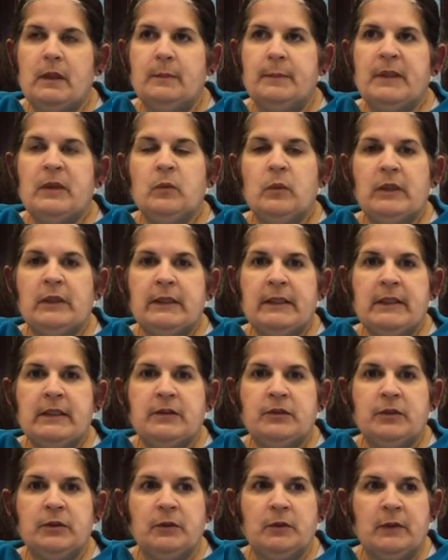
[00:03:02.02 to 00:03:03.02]
be willing
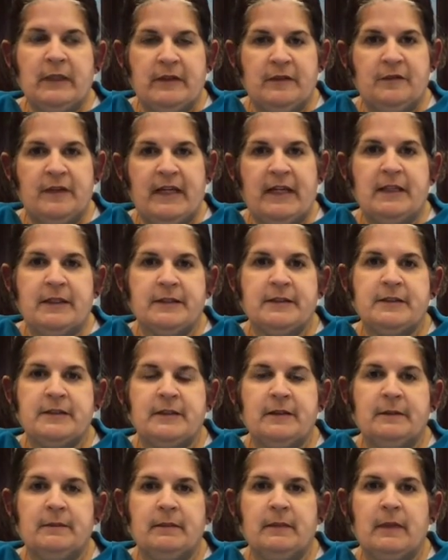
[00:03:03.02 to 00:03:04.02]
to invest
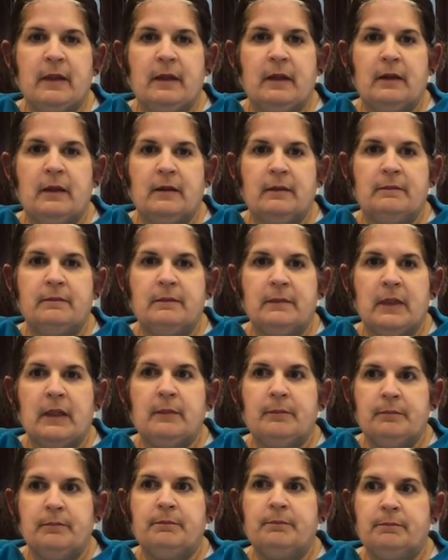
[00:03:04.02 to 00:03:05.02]
um, a
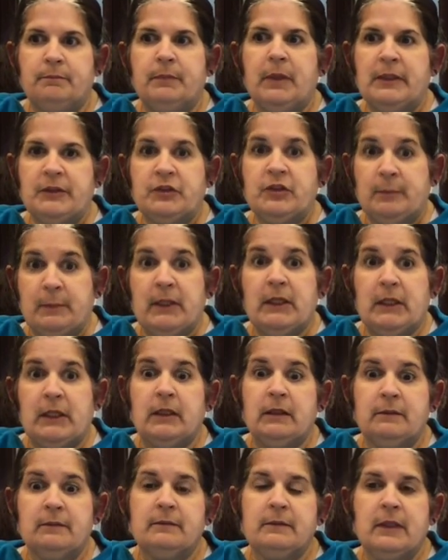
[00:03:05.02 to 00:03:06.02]
bunch of money
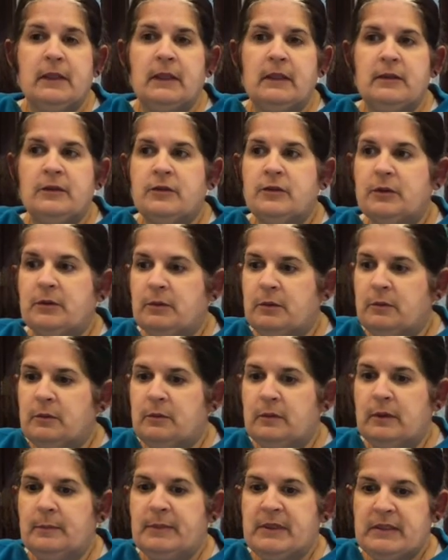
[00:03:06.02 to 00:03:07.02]
into
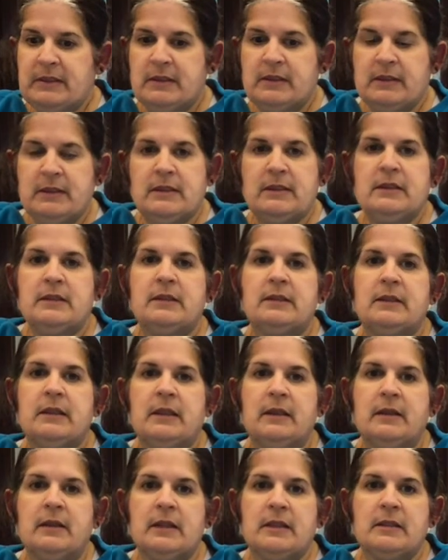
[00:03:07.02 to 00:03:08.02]
businesses
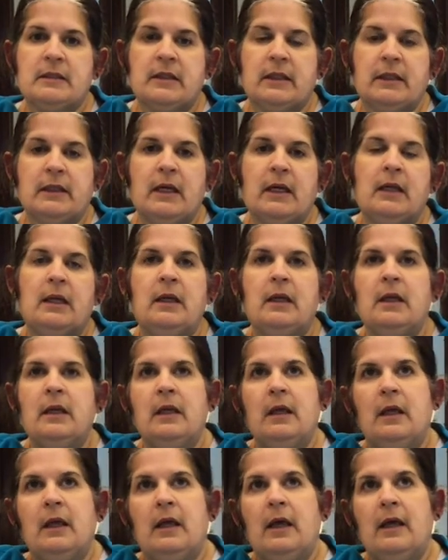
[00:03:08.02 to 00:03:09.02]
and things like that.
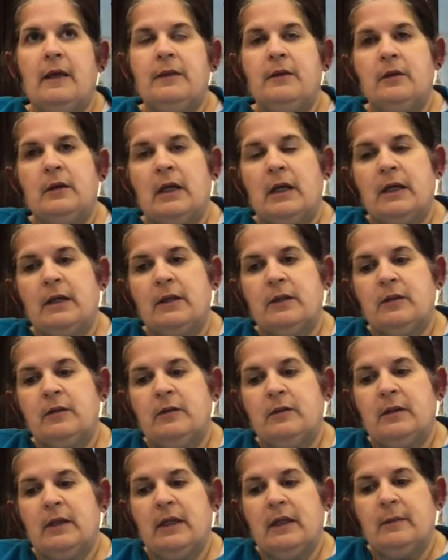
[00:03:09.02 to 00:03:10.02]
And they're not going to
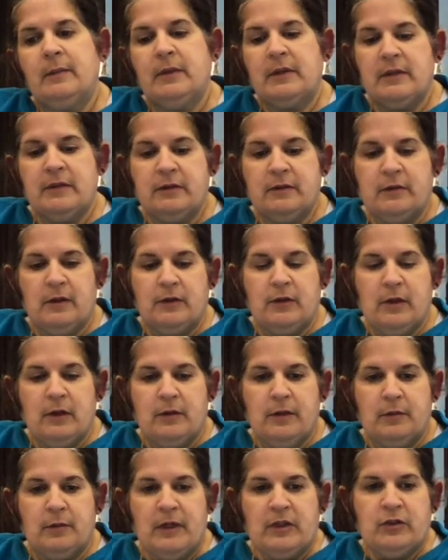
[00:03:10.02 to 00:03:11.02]
do that because there's a, a
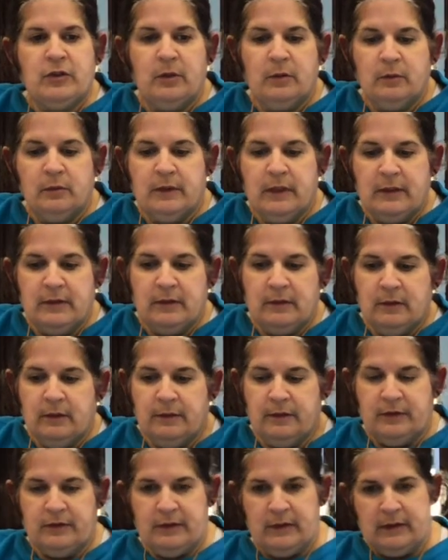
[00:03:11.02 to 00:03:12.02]
threshold until
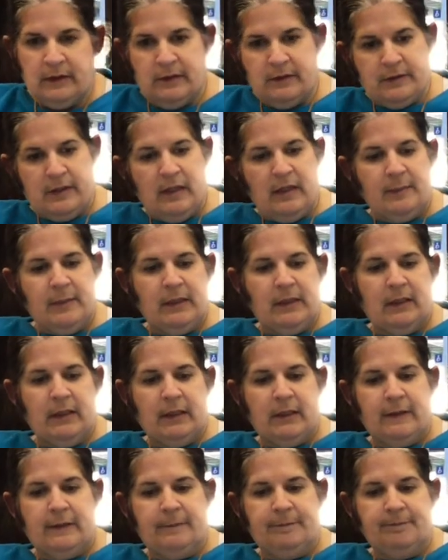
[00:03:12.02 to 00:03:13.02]
there's there's got to be
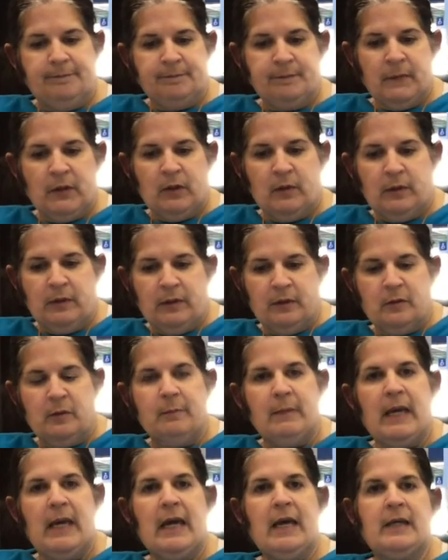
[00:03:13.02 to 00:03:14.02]
like a critical
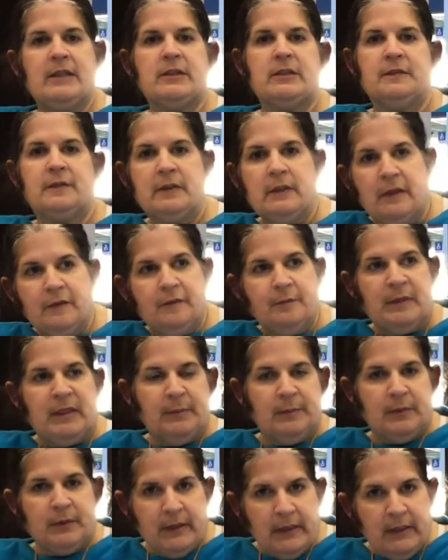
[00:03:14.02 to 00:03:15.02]
mass of enough
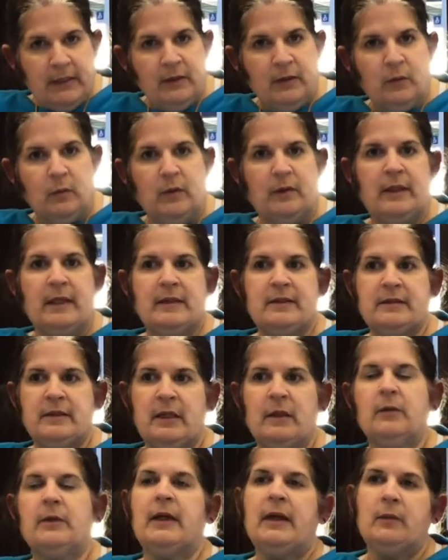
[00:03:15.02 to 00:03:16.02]
people here where they say,
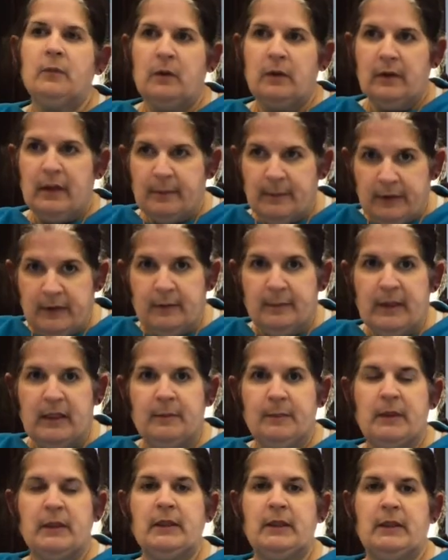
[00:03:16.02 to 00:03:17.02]
okay, well, I'm going to
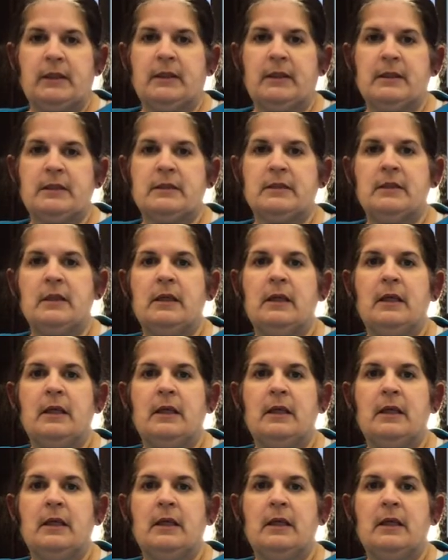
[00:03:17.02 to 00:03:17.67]
make money at this.